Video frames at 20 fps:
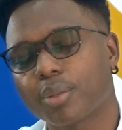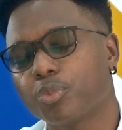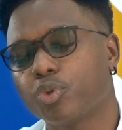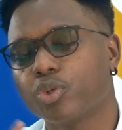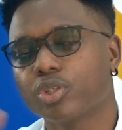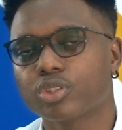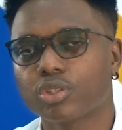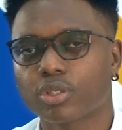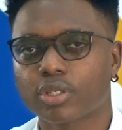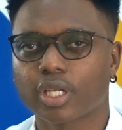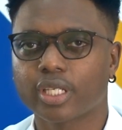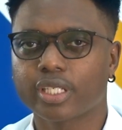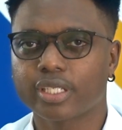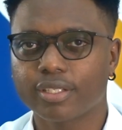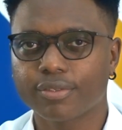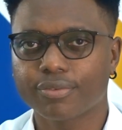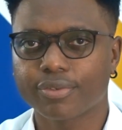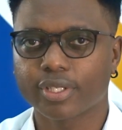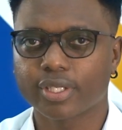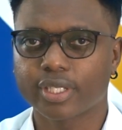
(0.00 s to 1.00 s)
I'm doing totally
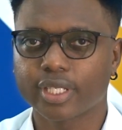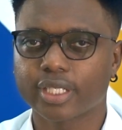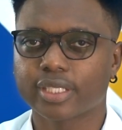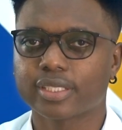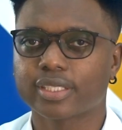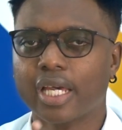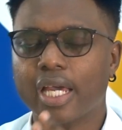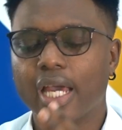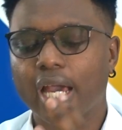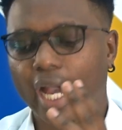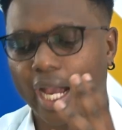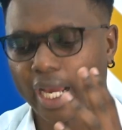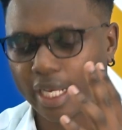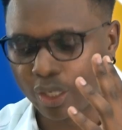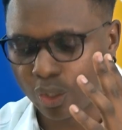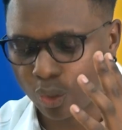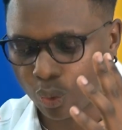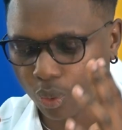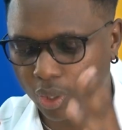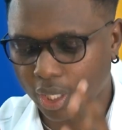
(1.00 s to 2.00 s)
different things, I
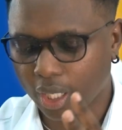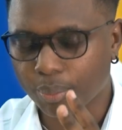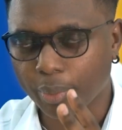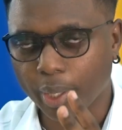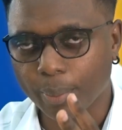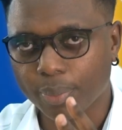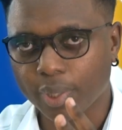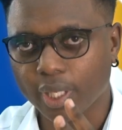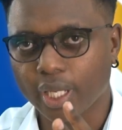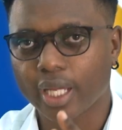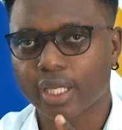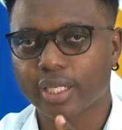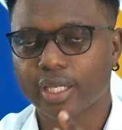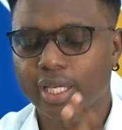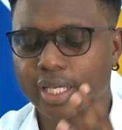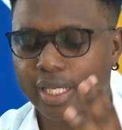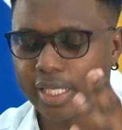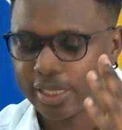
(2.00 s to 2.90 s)
look at my plan,